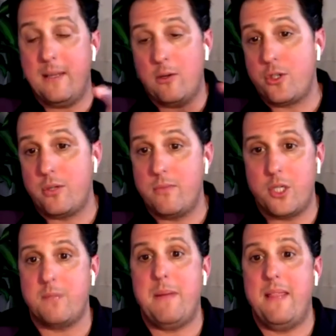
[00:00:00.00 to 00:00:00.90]
there's
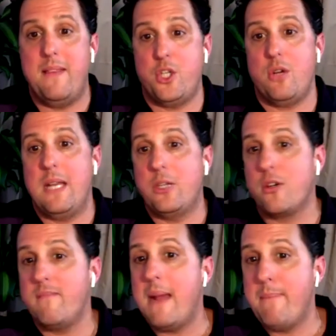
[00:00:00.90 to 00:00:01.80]
just by the sheer
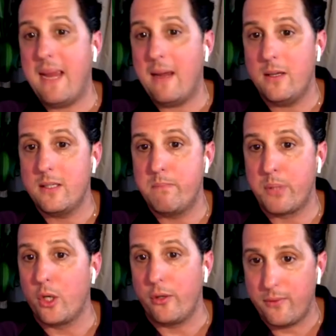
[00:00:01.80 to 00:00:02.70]
nature of my parents'
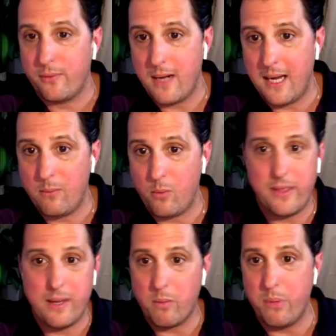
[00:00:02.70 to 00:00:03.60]
birth, right? Where
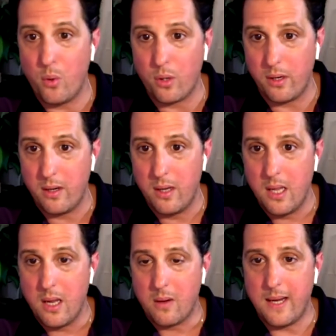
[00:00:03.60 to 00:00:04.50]
they were born,
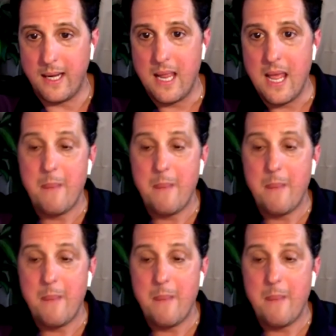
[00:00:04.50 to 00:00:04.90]
right?